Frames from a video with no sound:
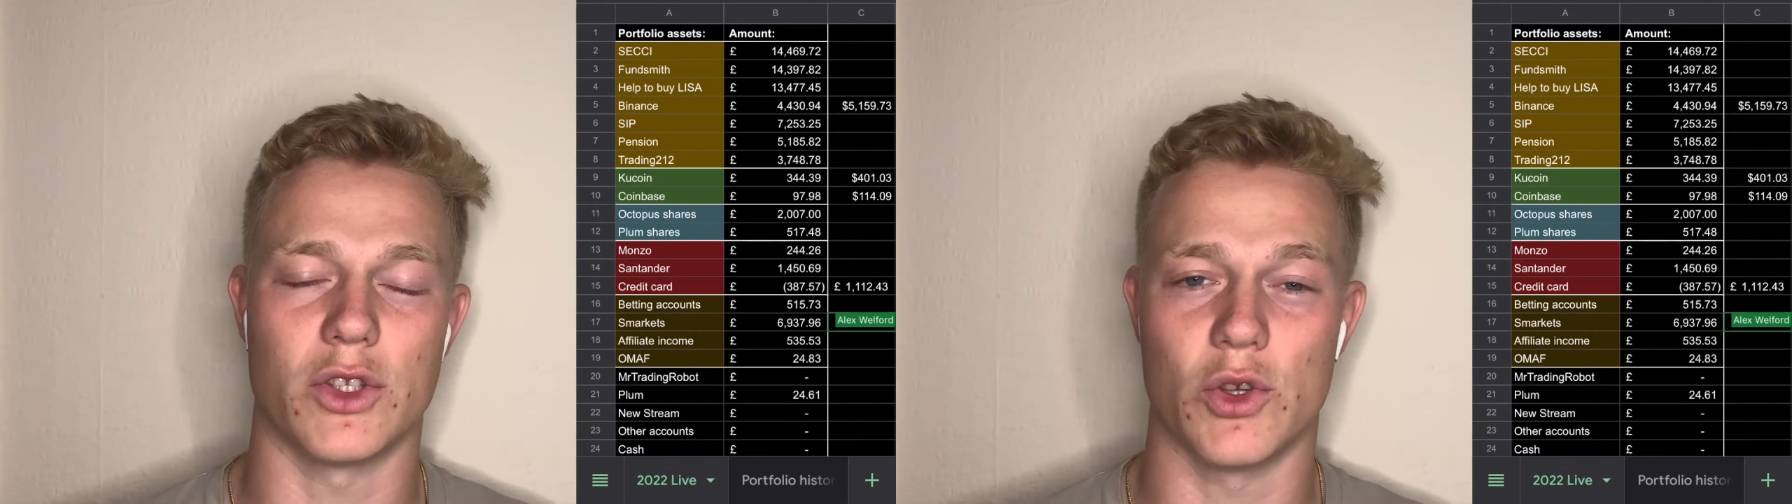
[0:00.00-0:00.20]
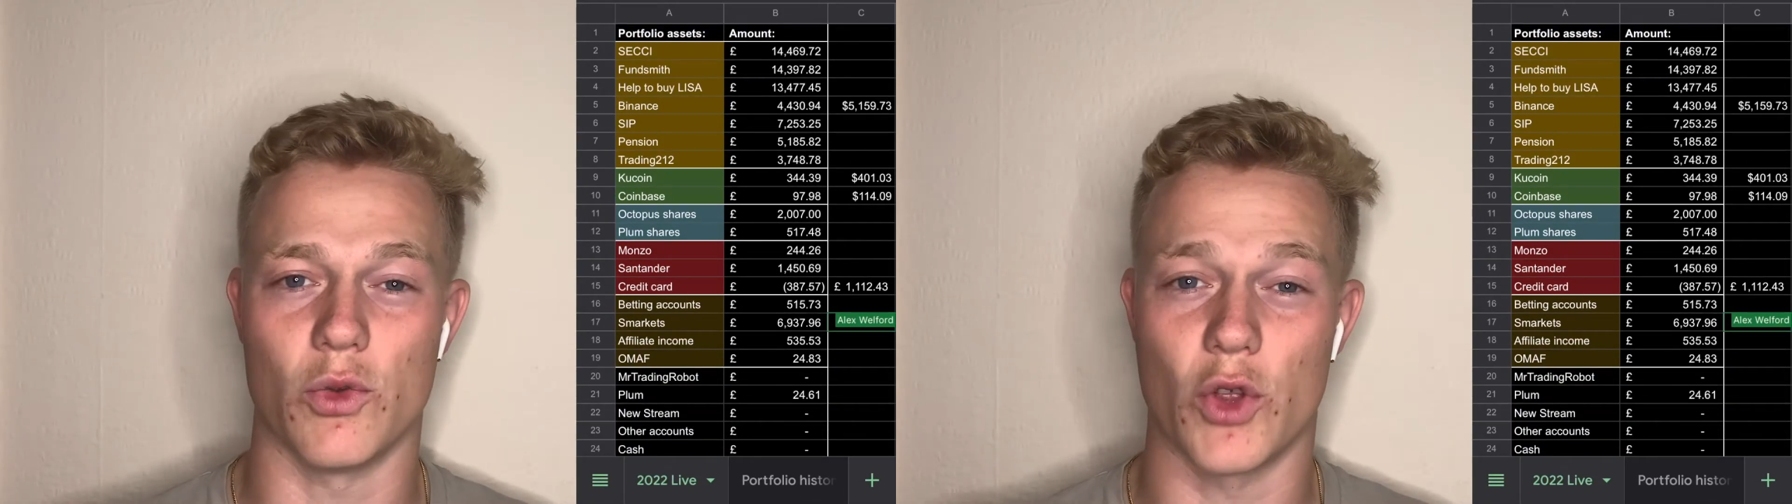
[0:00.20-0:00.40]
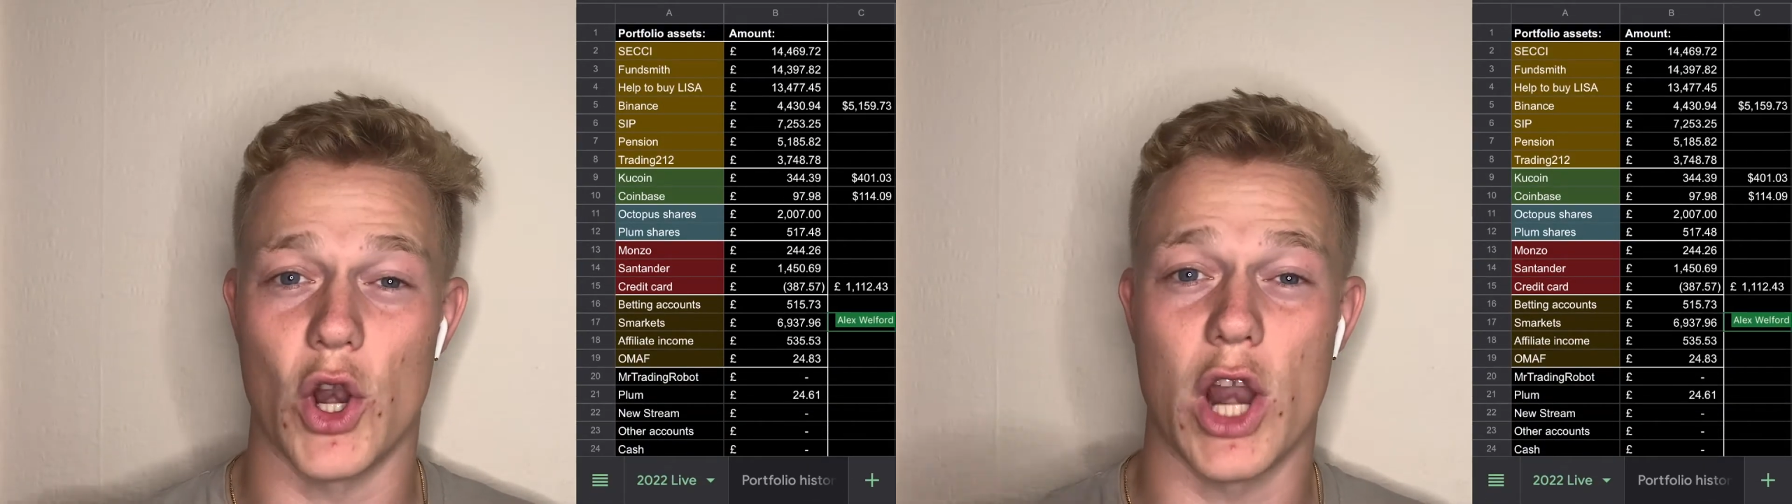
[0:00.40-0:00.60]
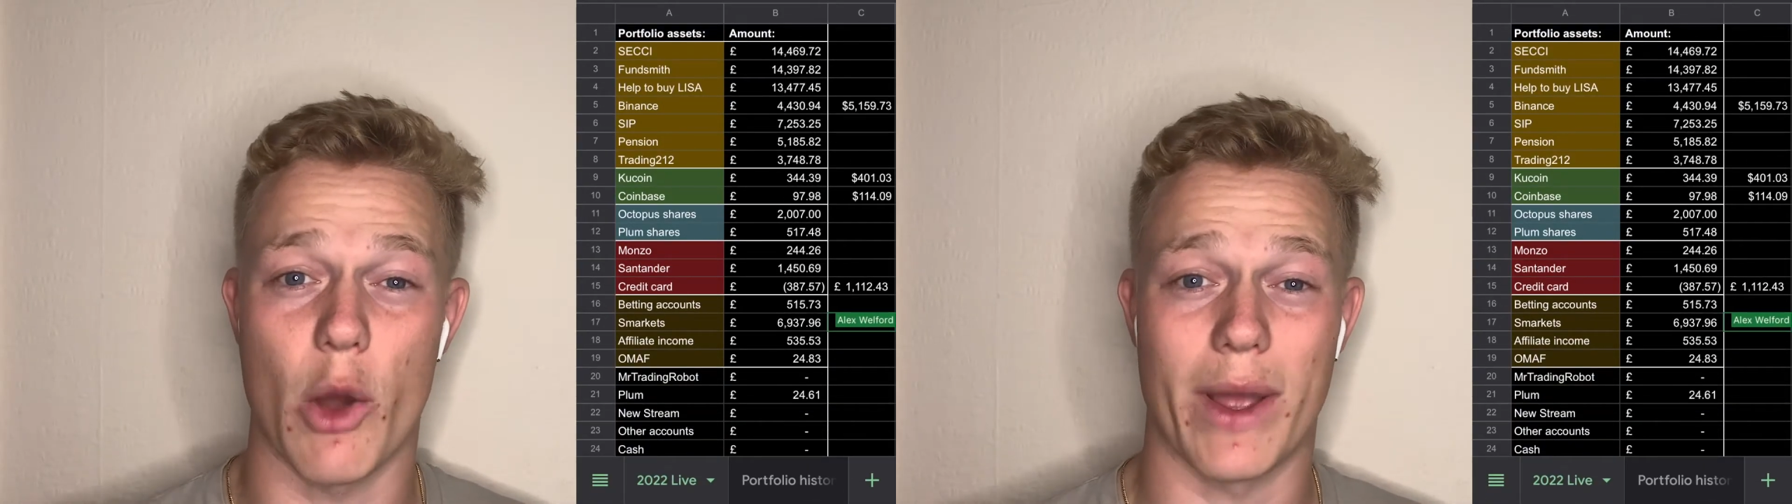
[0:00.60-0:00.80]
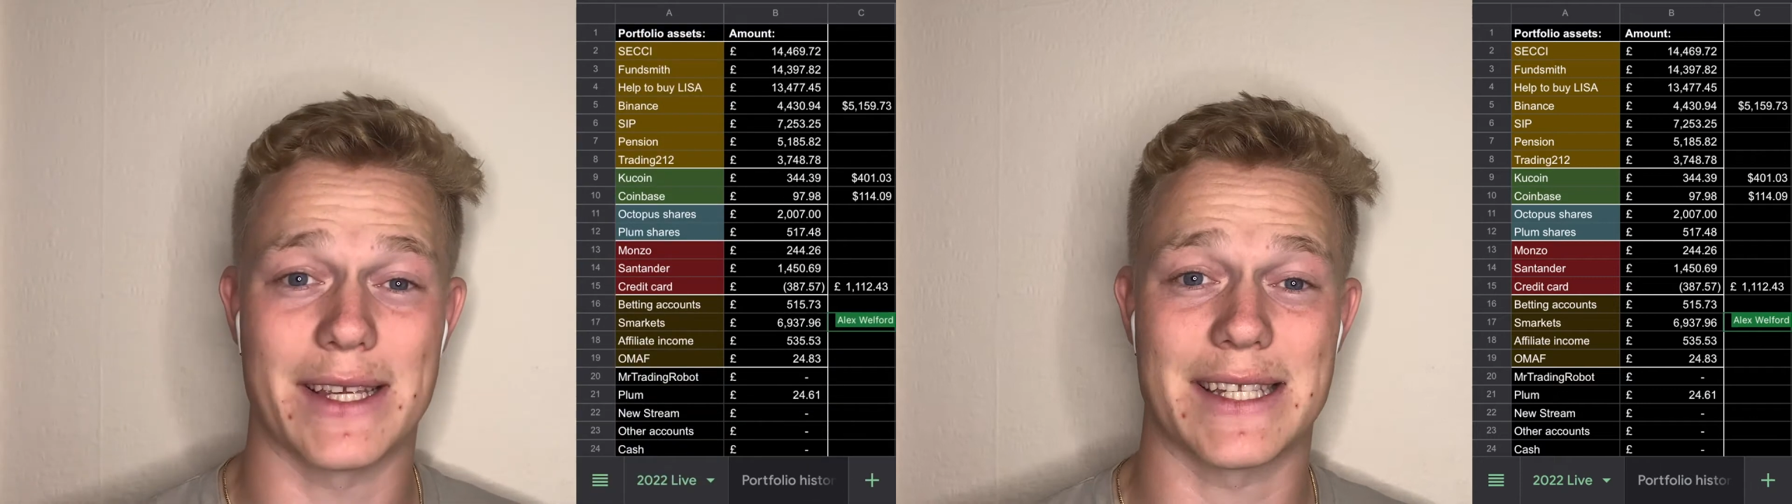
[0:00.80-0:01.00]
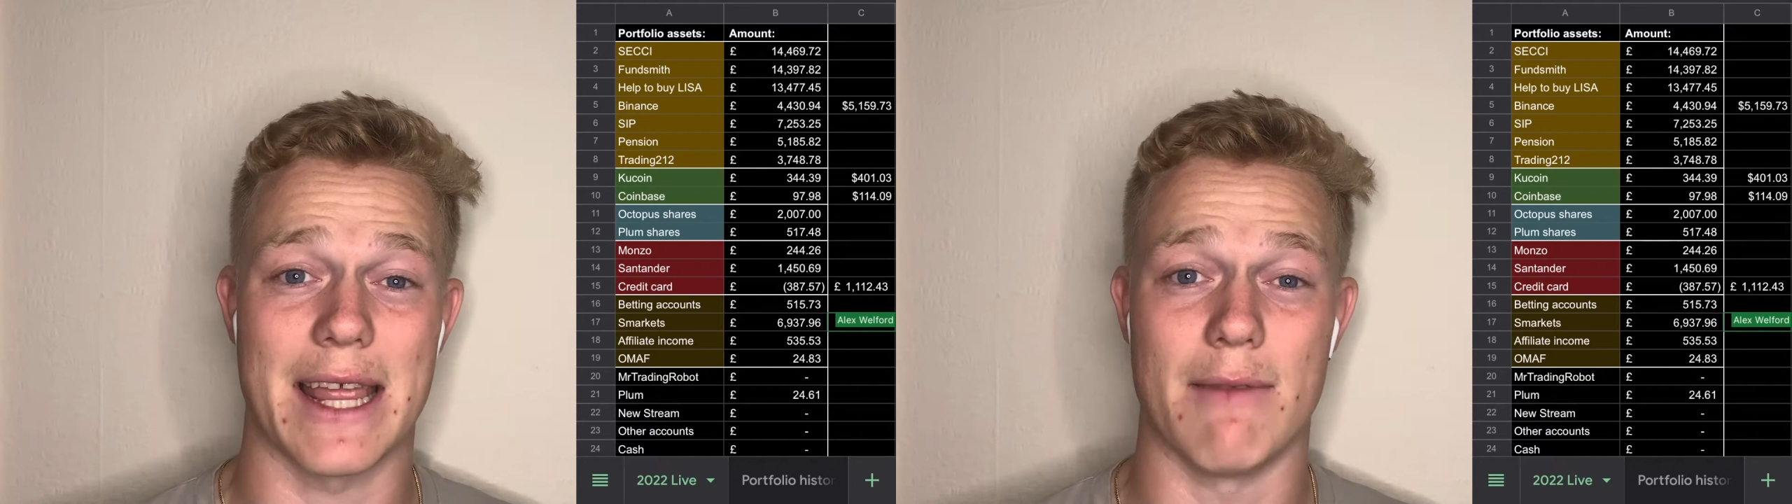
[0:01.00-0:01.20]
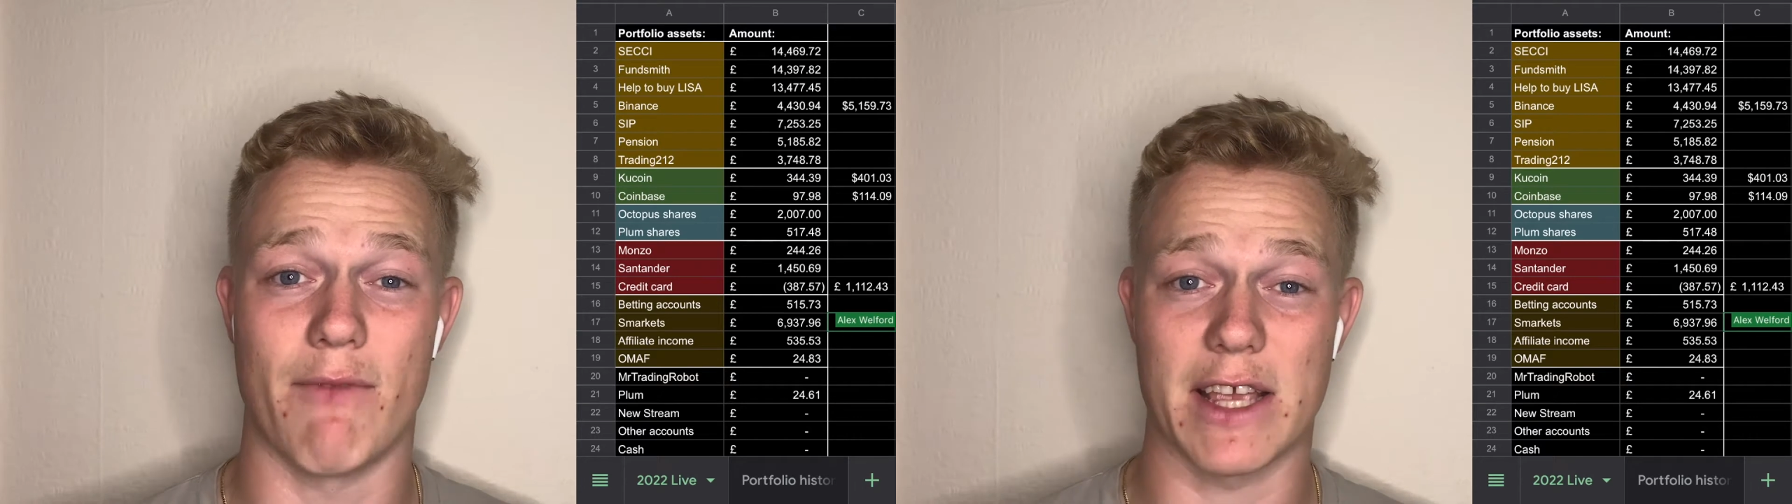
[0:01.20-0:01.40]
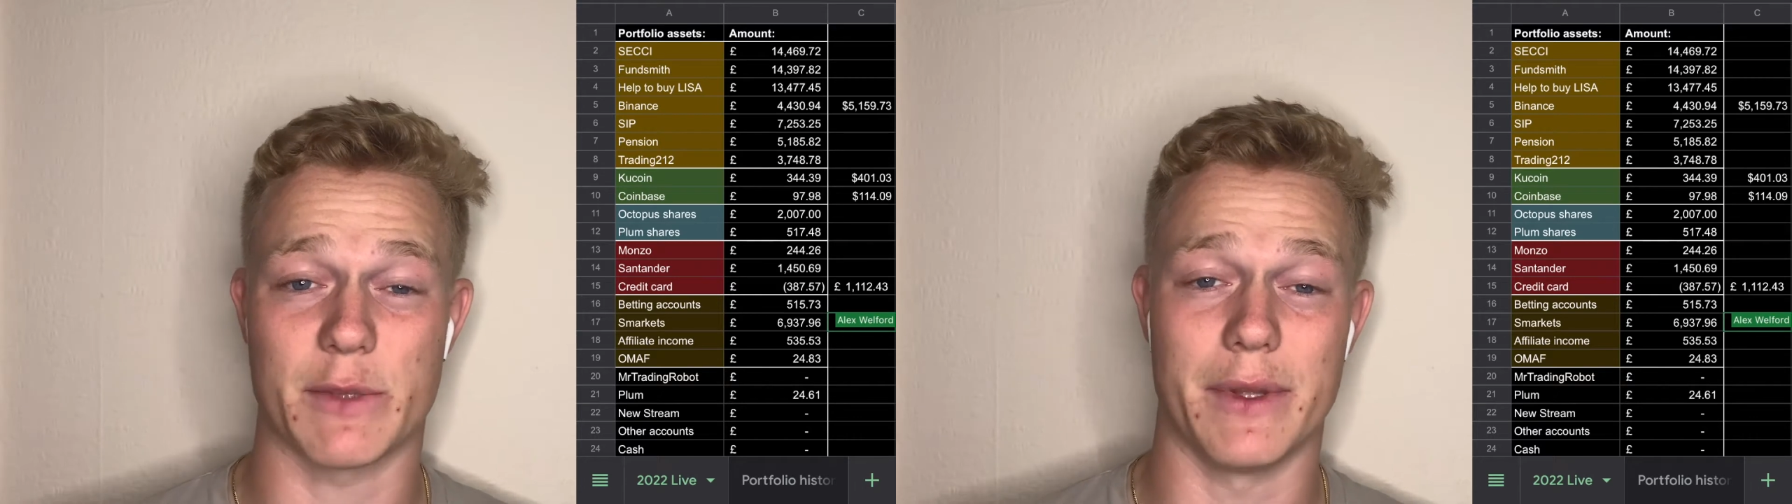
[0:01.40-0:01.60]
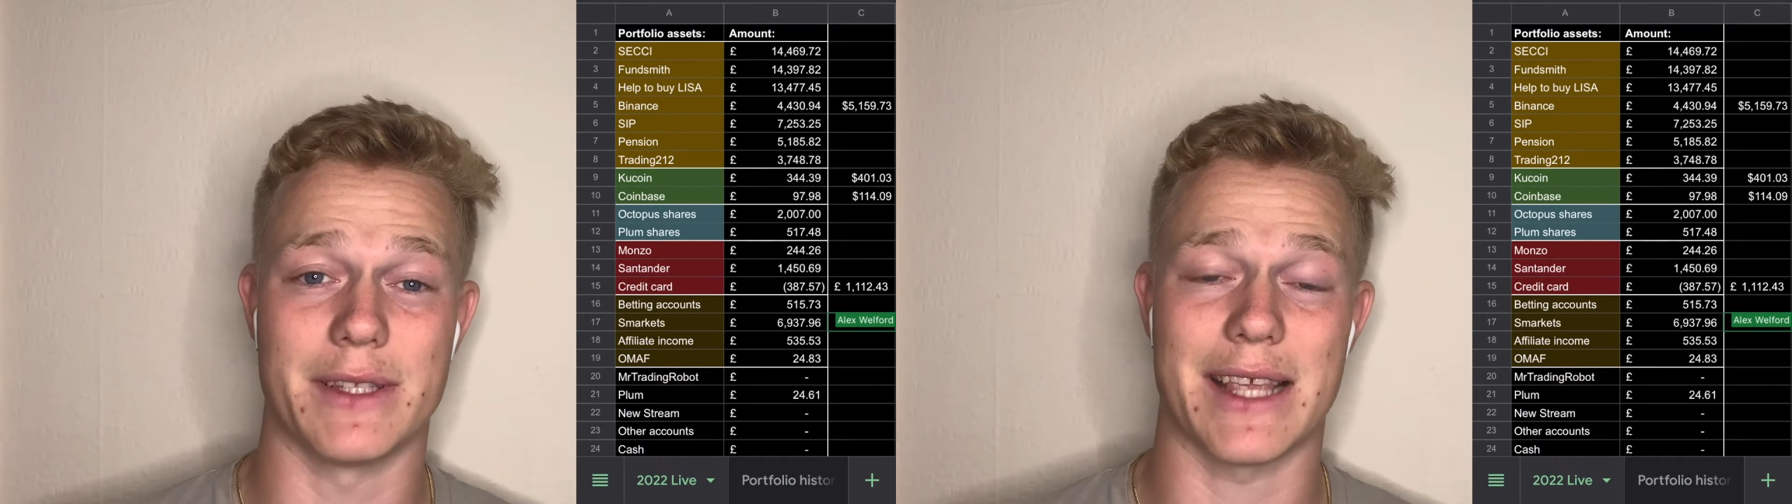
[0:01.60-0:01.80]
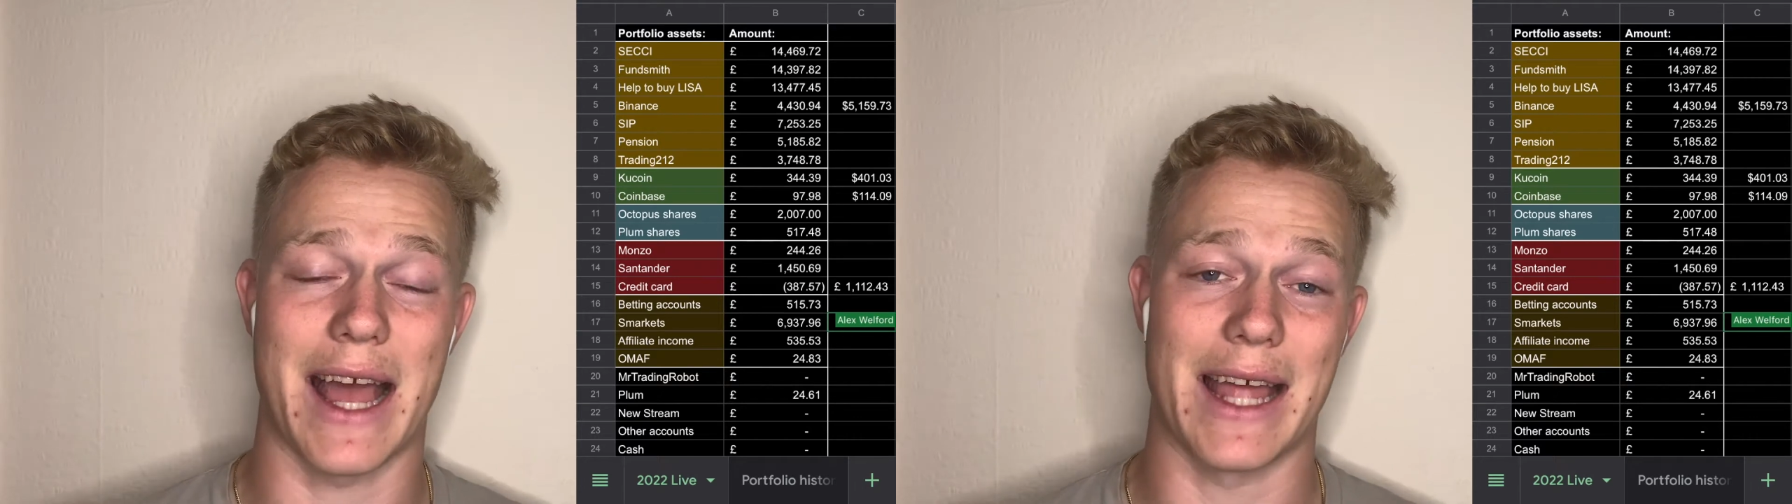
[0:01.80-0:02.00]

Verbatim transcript: to the lowest investments